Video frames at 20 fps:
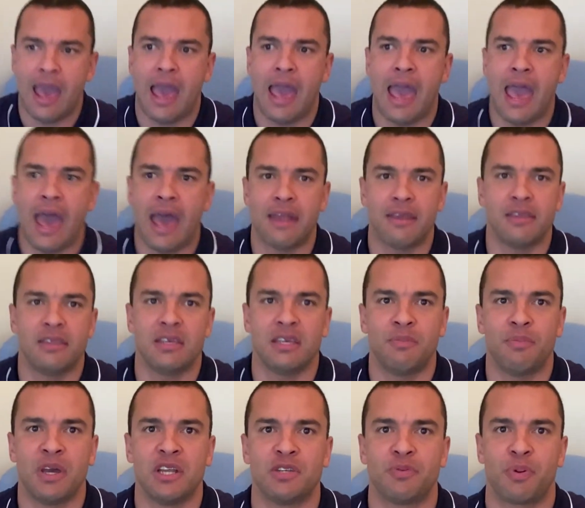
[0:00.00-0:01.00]
at the
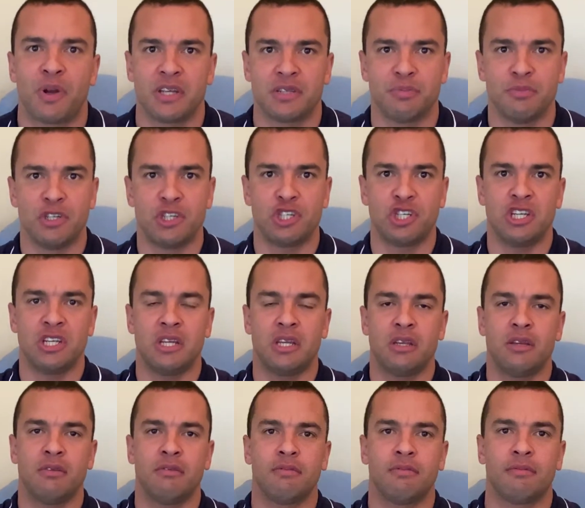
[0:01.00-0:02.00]
bench press
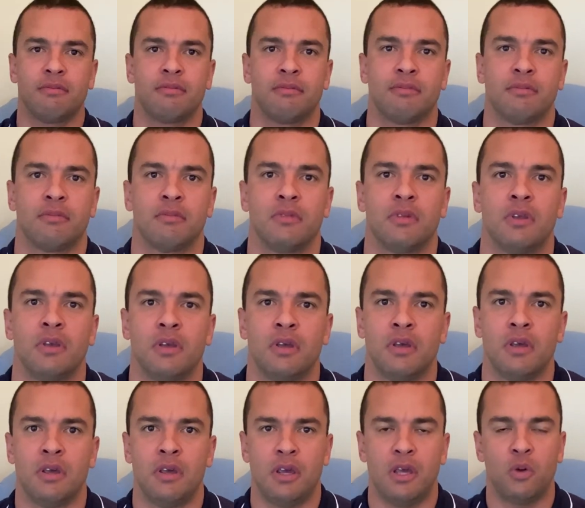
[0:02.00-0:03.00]
machine,
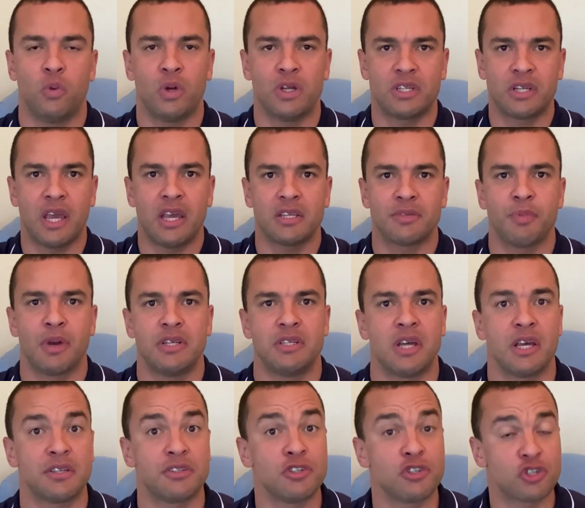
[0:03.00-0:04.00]
in which case my
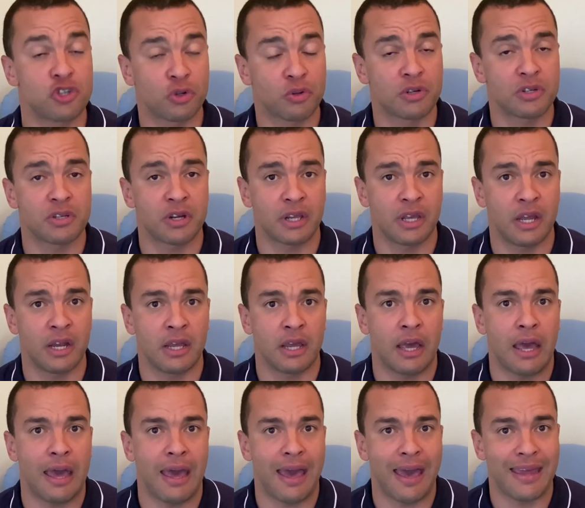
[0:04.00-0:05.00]
chest and shoulders are getting
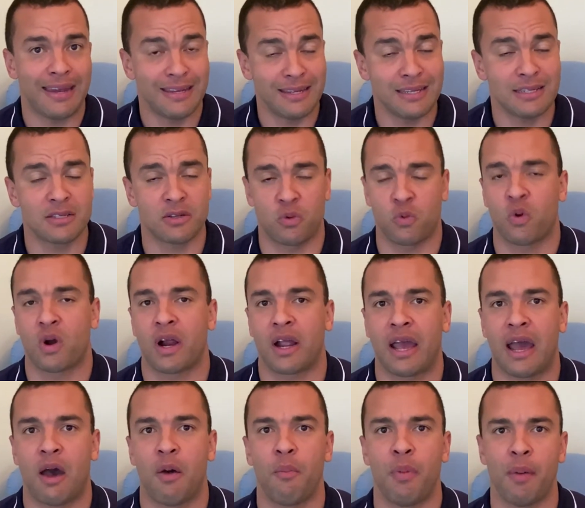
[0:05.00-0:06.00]
a decent
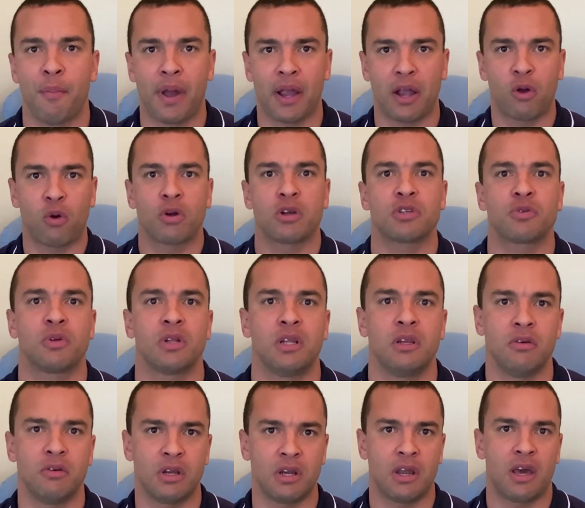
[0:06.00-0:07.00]
workout, but my core is really
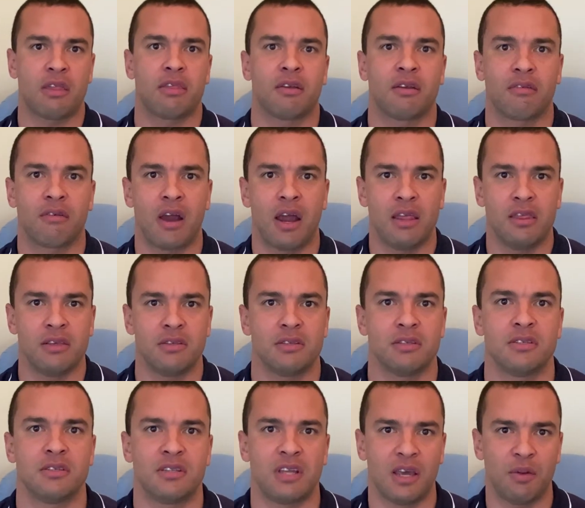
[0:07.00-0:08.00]
doing nothing, right? This
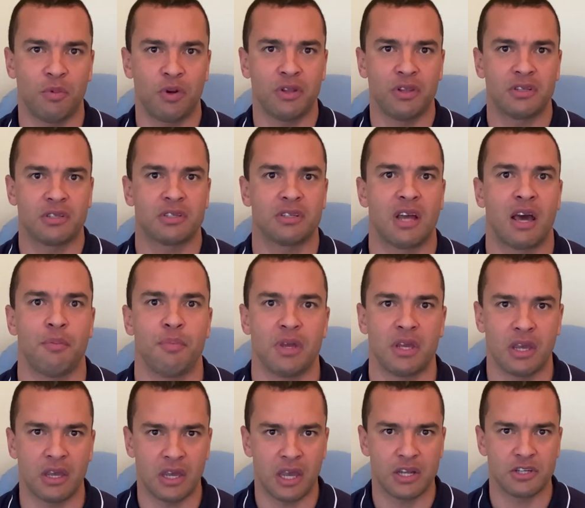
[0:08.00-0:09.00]
is stable, this is not being
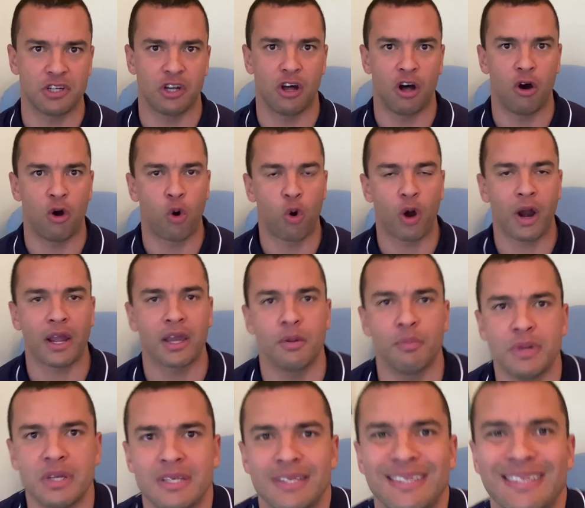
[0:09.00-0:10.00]
engaged at all. Or I could
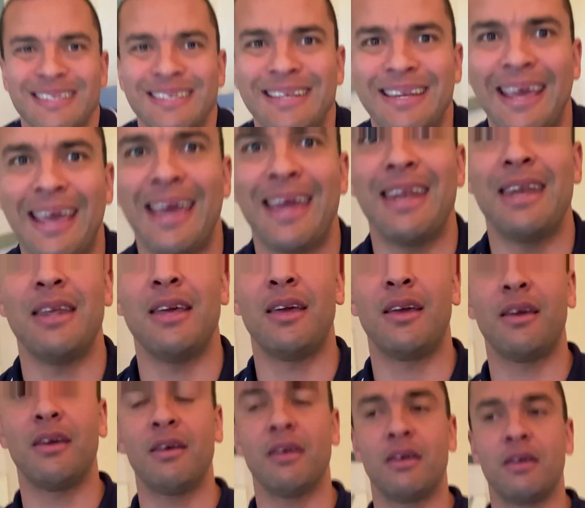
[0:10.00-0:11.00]
be standing,